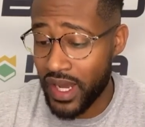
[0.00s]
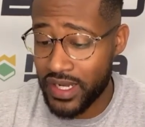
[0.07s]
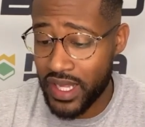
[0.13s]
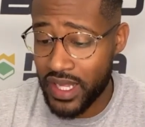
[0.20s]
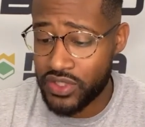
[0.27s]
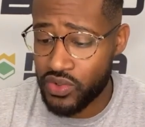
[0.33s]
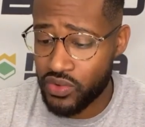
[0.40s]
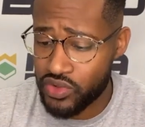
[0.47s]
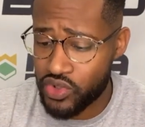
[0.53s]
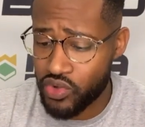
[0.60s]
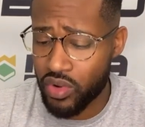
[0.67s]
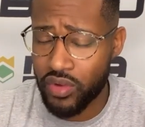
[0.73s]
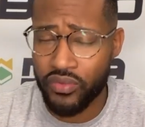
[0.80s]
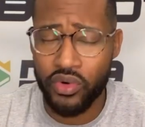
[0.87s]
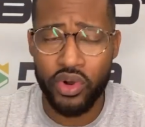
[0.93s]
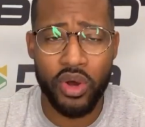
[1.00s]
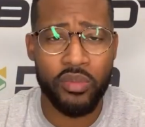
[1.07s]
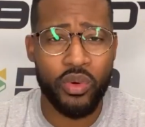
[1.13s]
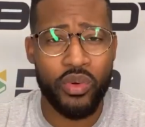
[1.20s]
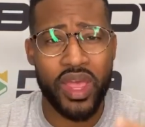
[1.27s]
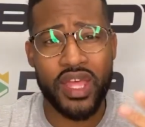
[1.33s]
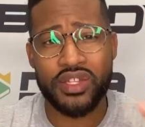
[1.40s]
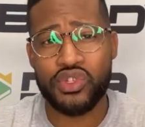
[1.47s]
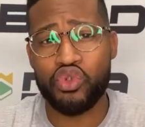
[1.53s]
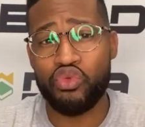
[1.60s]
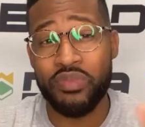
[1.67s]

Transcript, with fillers: day, two and two overall, but we had two